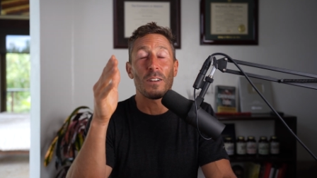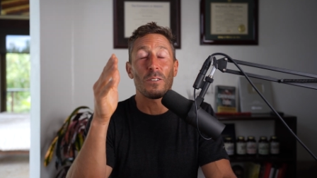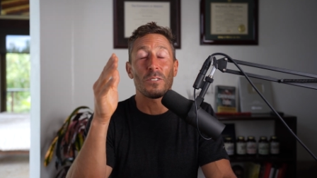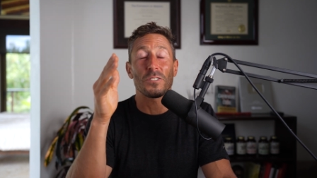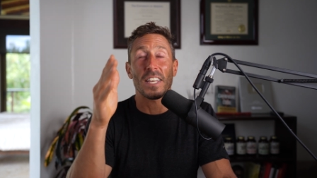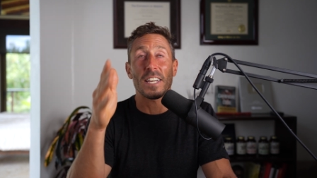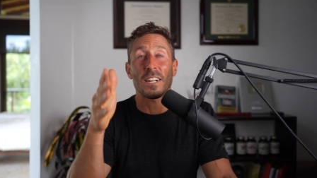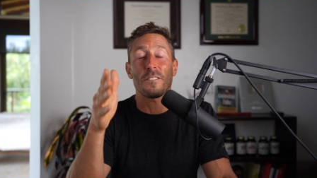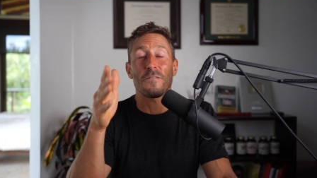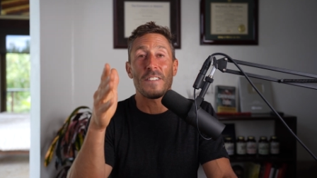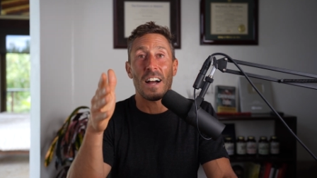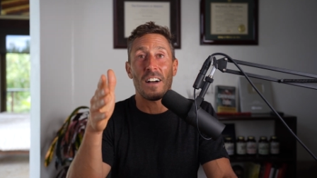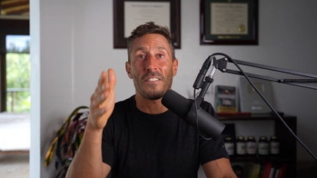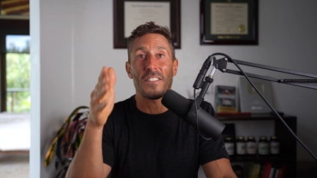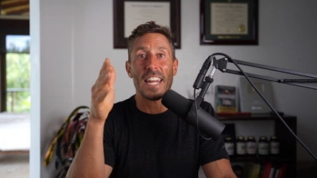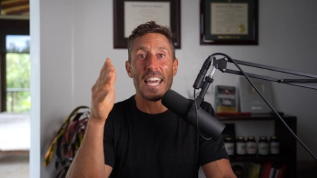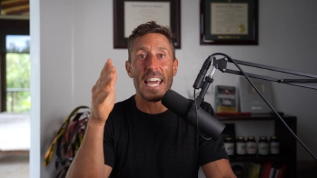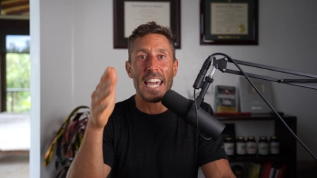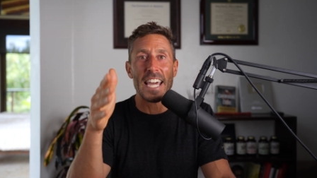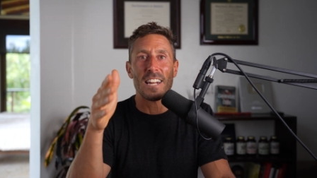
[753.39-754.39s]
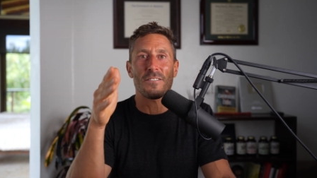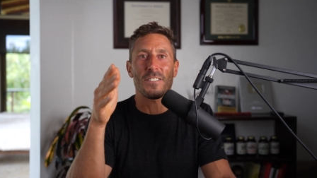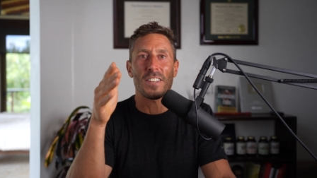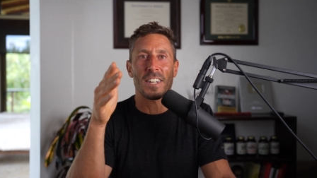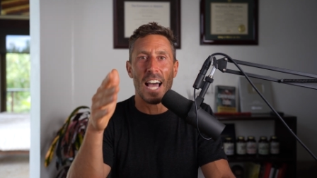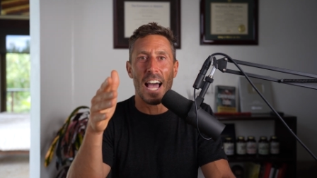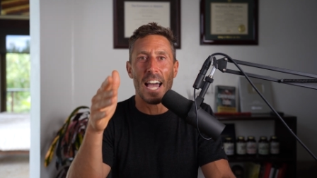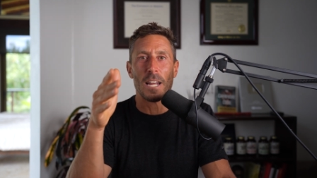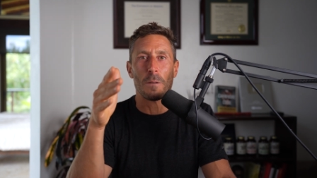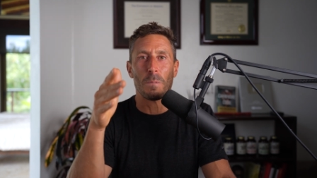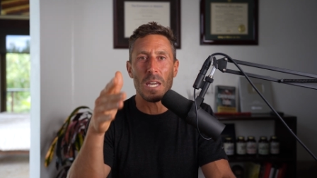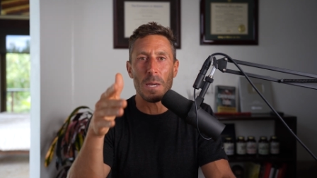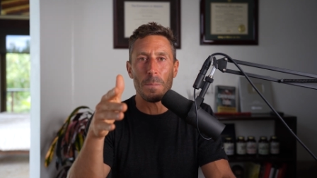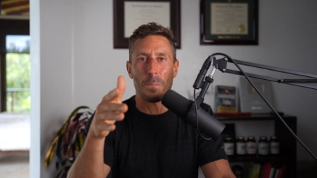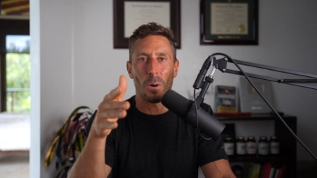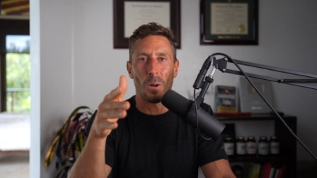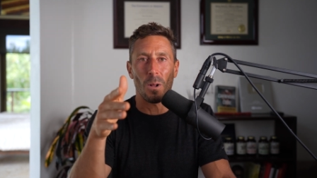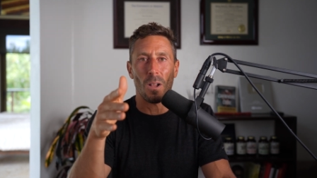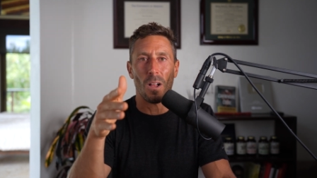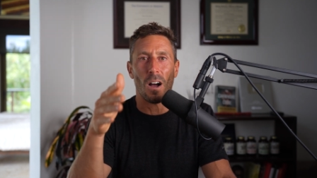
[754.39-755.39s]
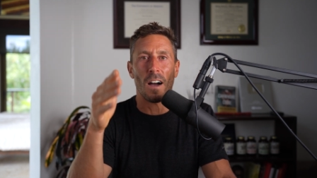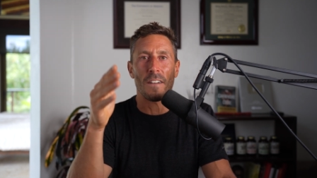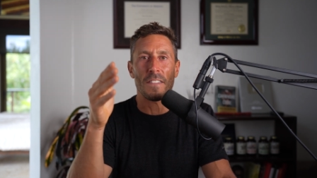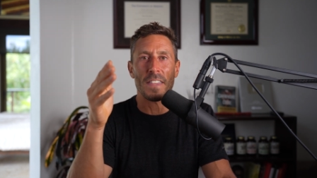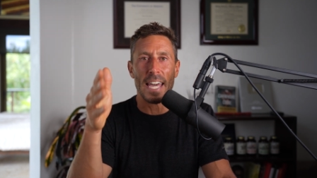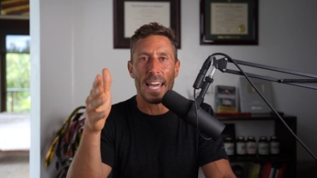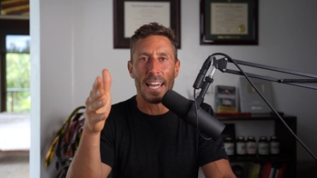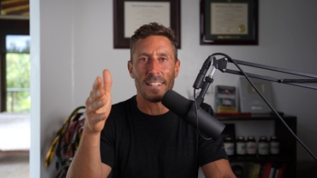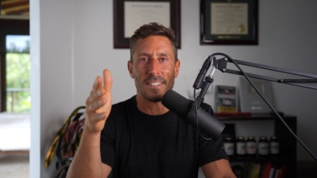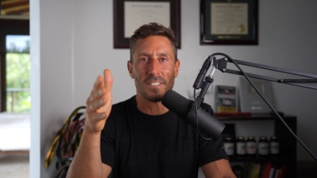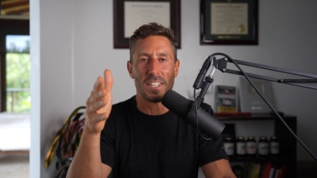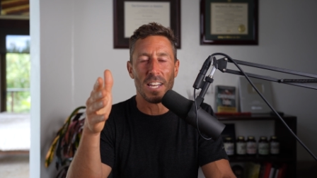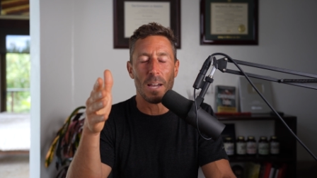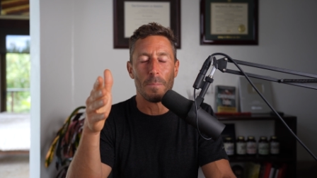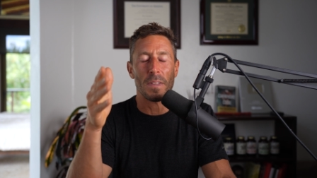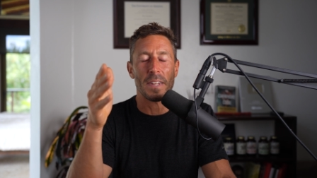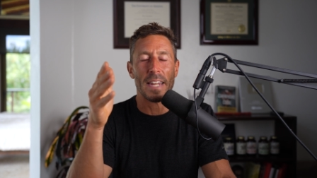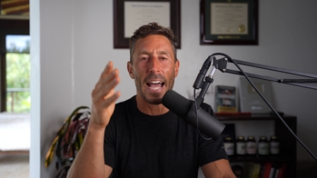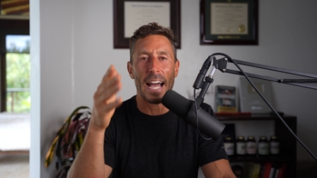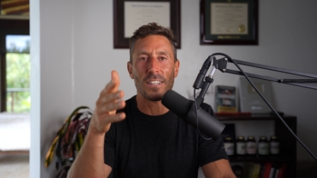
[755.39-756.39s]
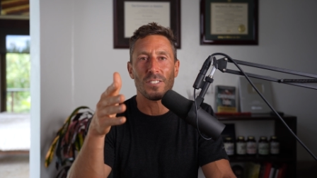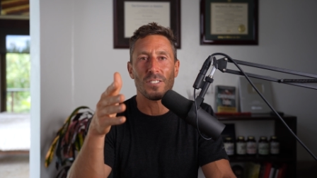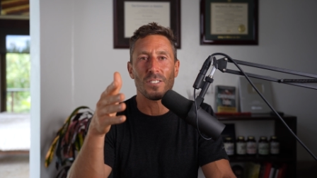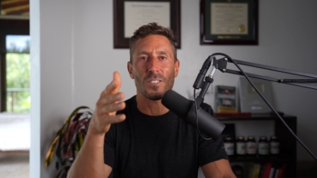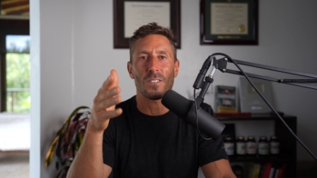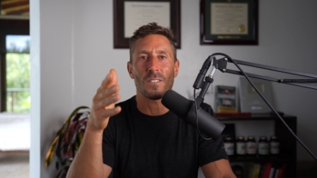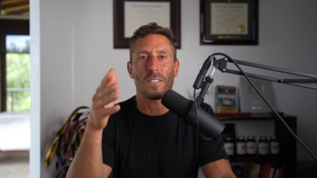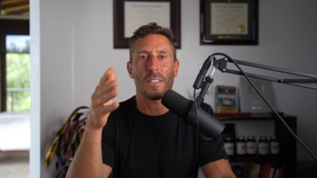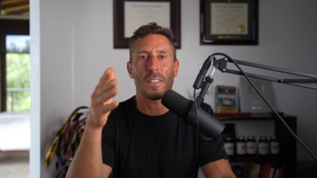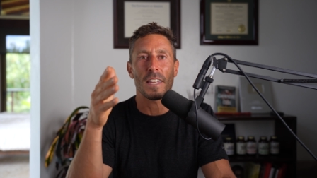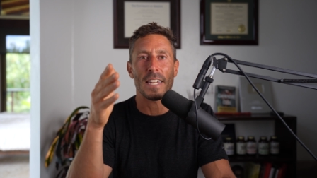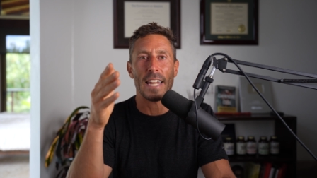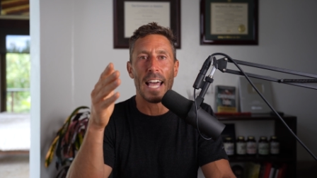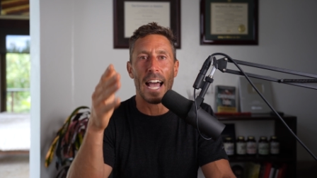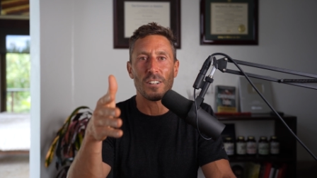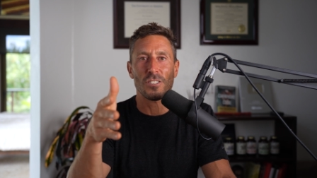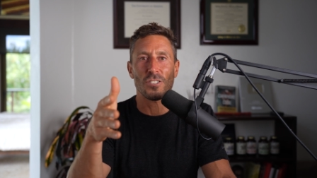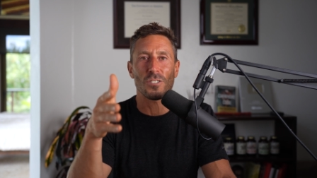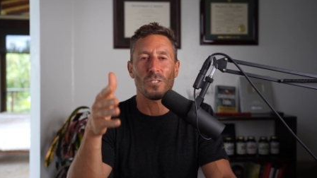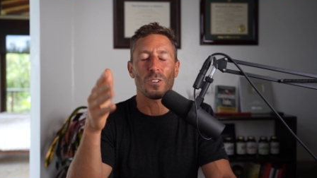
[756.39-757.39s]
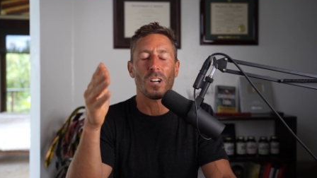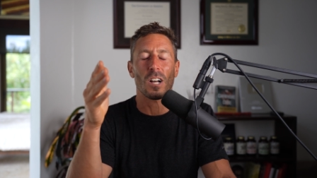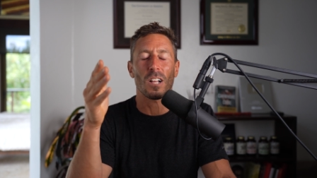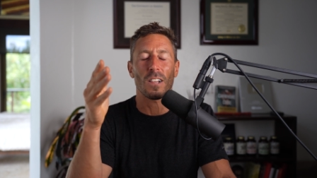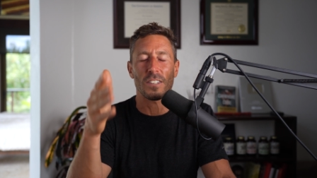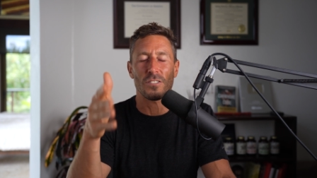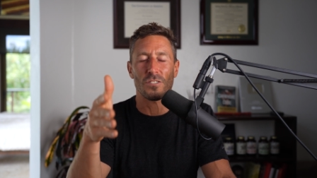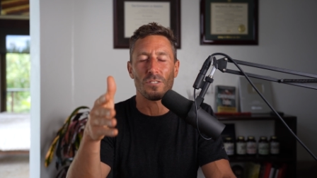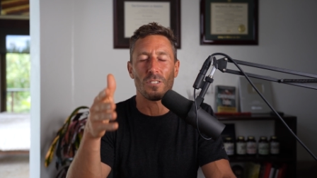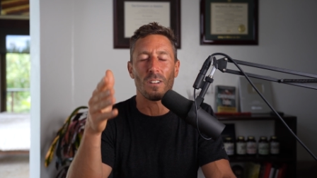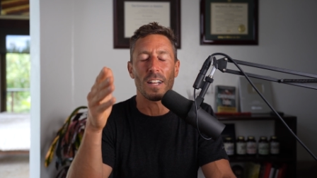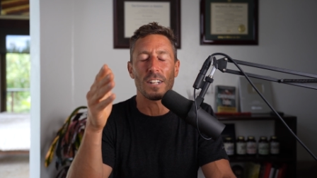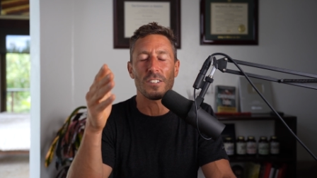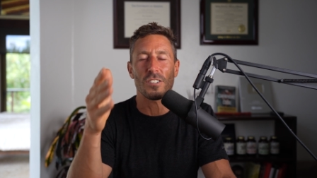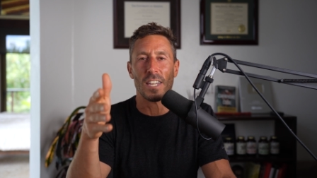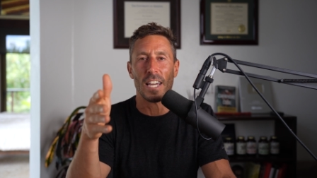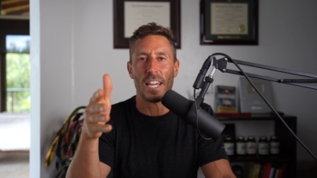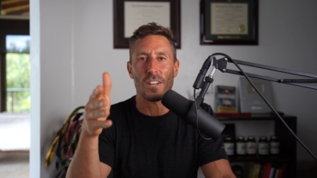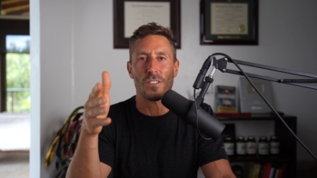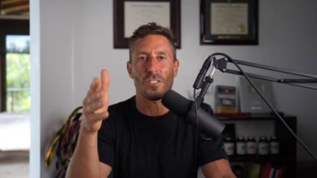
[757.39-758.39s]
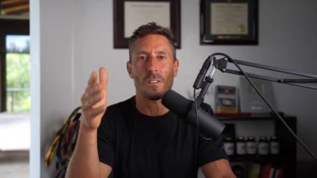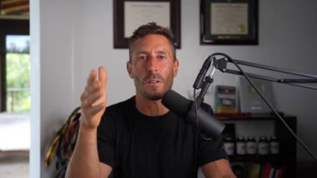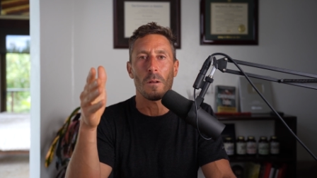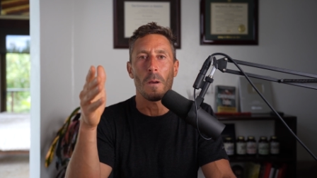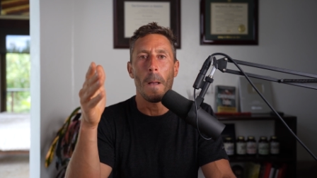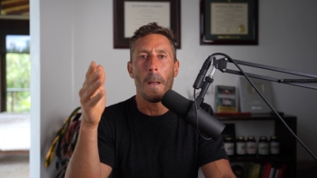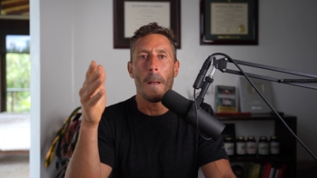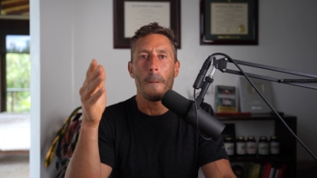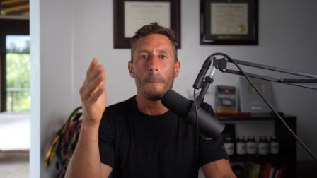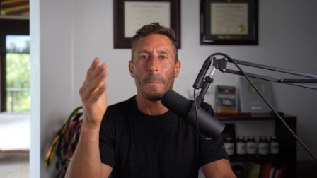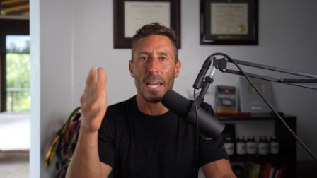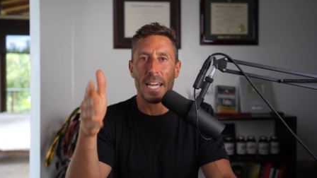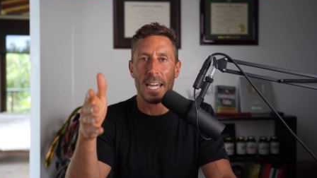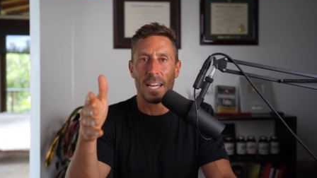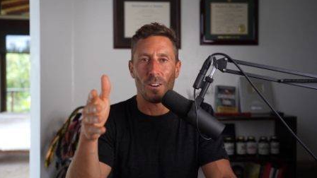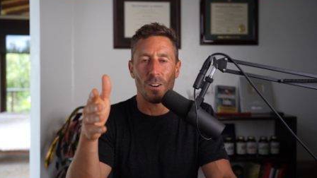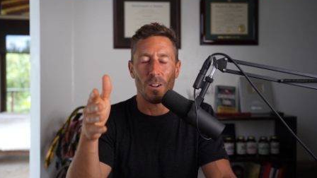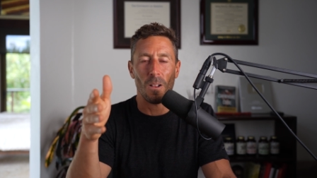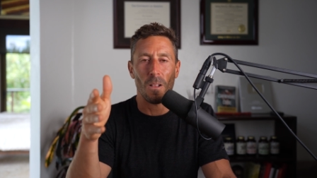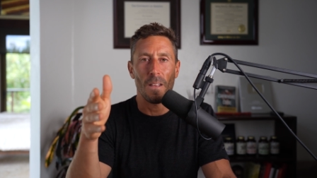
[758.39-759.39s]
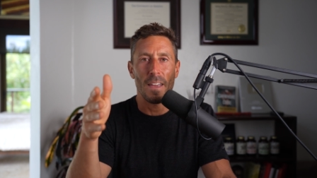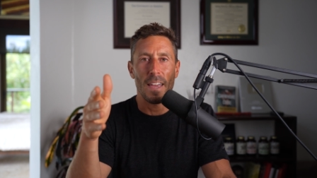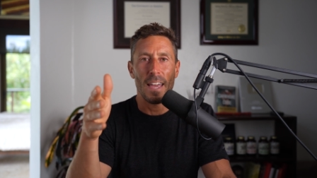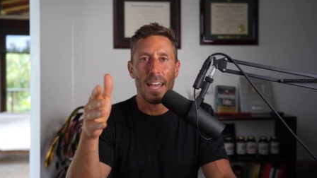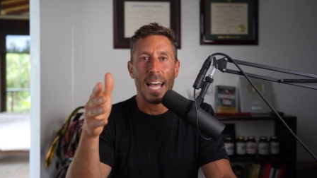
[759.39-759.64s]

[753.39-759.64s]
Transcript: It was later found that eight of the nine people on the NCEP, the National, the National Cholesterol Education Panel,